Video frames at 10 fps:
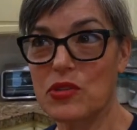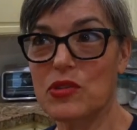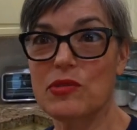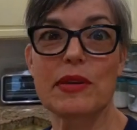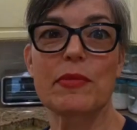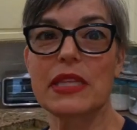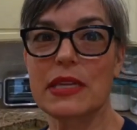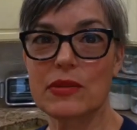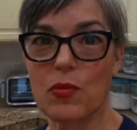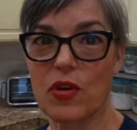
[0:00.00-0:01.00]
do something
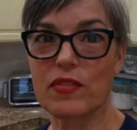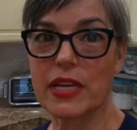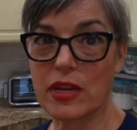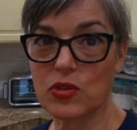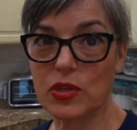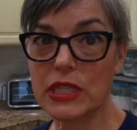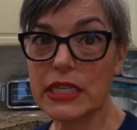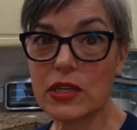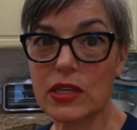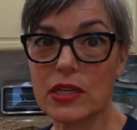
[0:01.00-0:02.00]
that's more of a natural
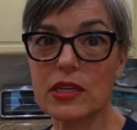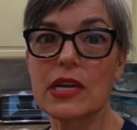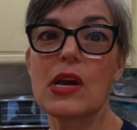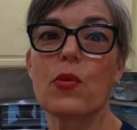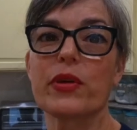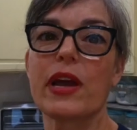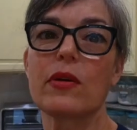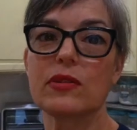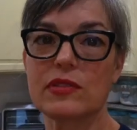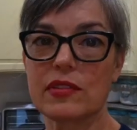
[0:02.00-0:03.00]
cleaner
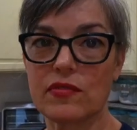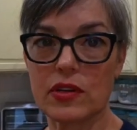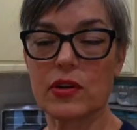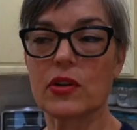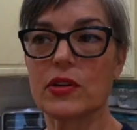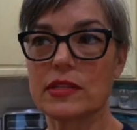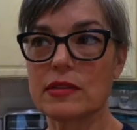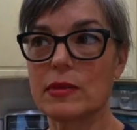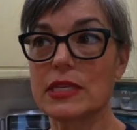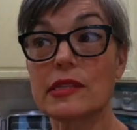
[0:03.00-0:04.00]
without using vinegar and
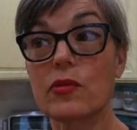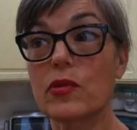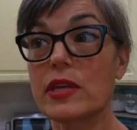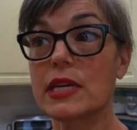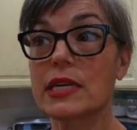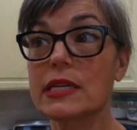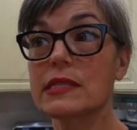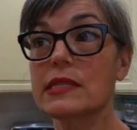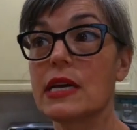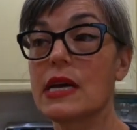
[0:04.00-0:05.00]
some of these other
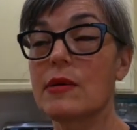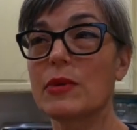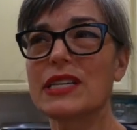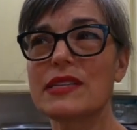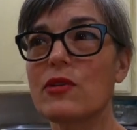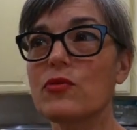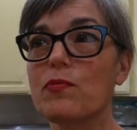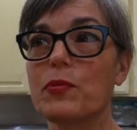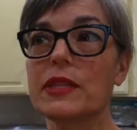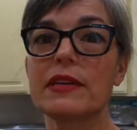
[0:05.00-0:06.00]
things, because I
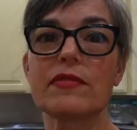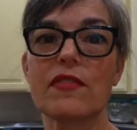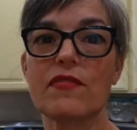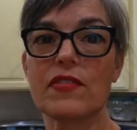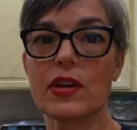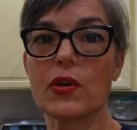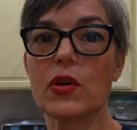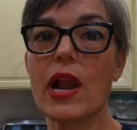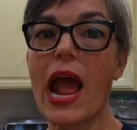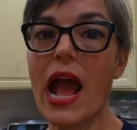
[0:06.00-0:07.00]
don't believe that
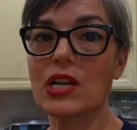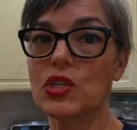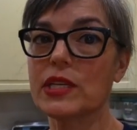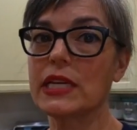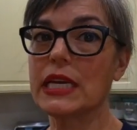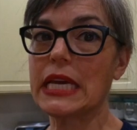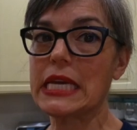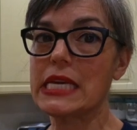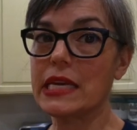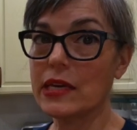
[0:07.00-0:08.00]
vinegar actually
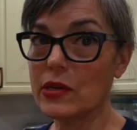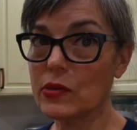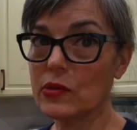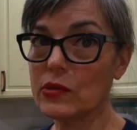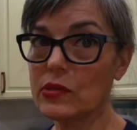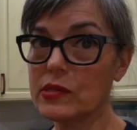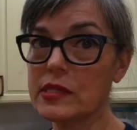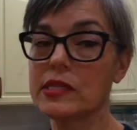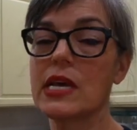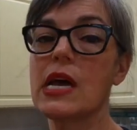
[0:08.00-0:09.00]

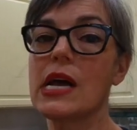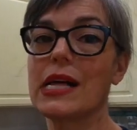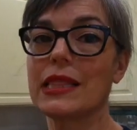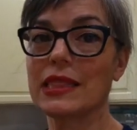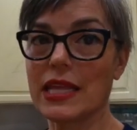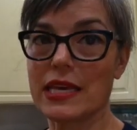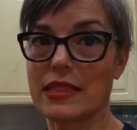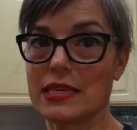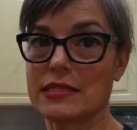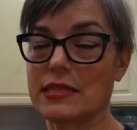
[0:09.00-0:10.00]
kills like
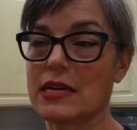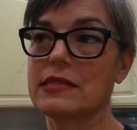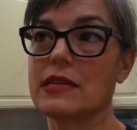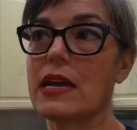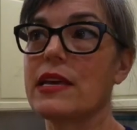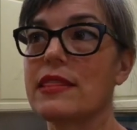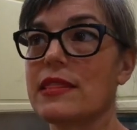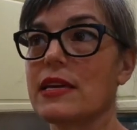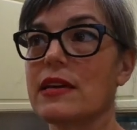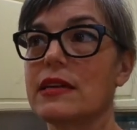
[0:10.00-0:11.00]
this does. I
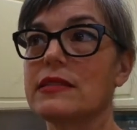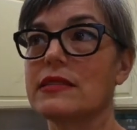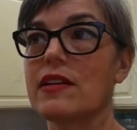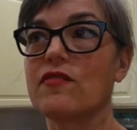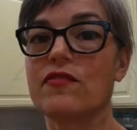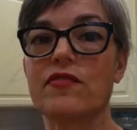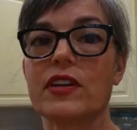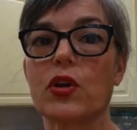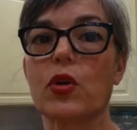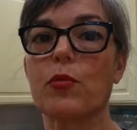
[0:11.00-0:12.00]
think instead
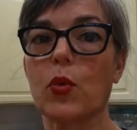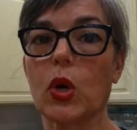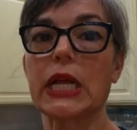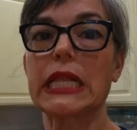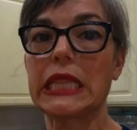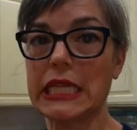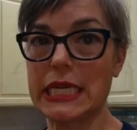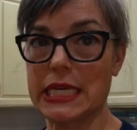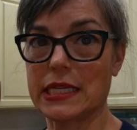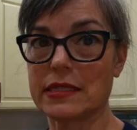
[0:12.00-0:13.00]
vinegar more
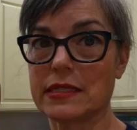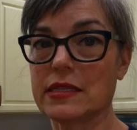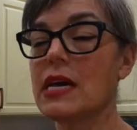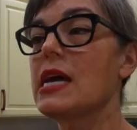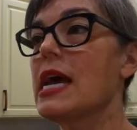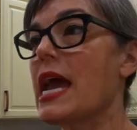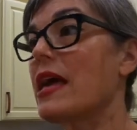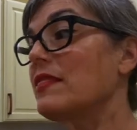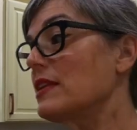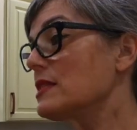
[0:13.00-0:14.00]
cleans,
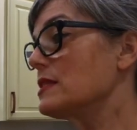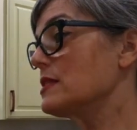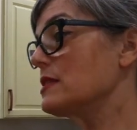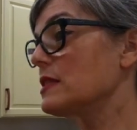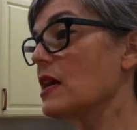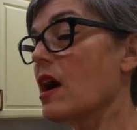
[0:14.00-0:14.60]
and this